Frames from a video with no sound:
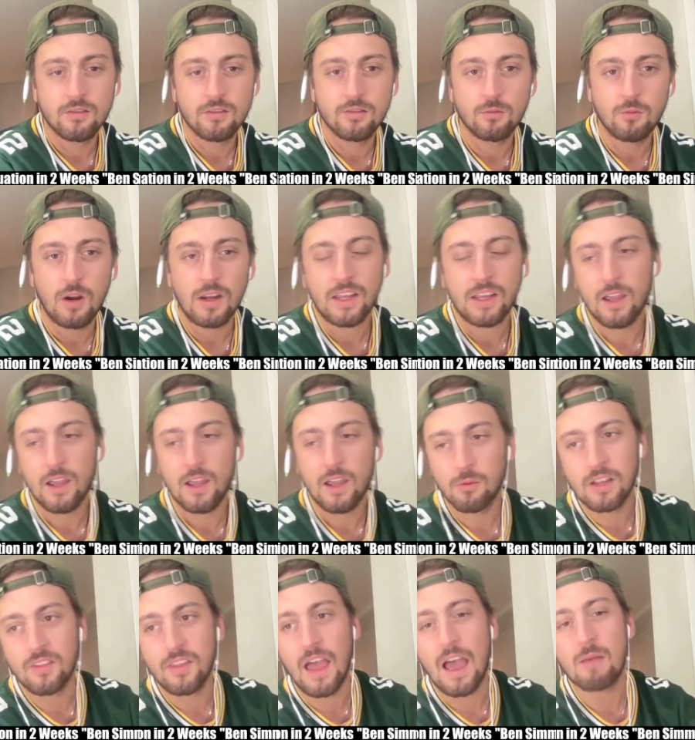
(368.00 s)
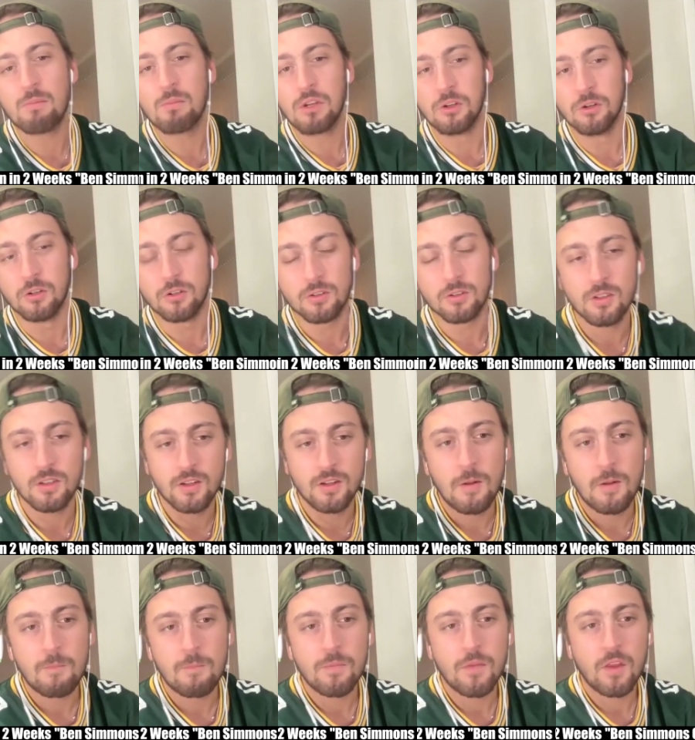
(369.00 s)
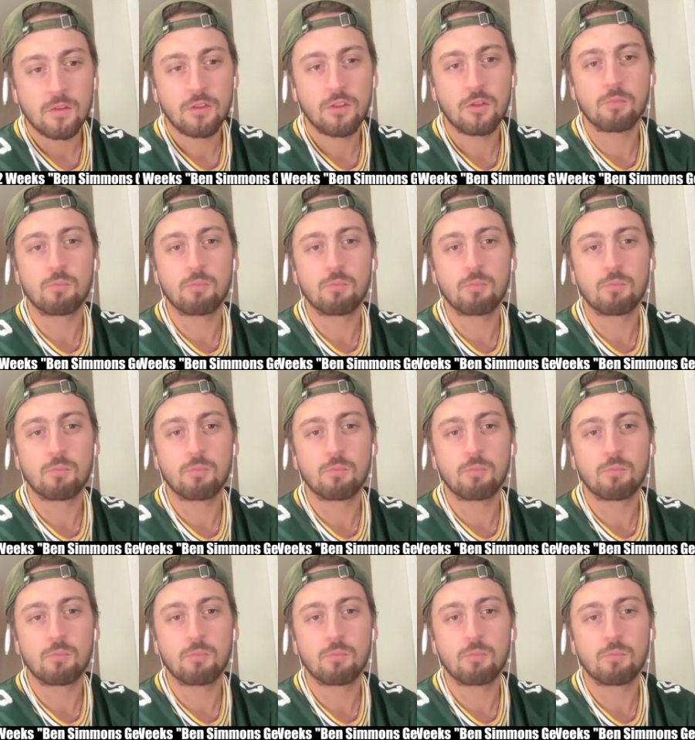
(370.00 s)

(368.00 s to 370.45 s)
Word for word: why can't we get that Beal? The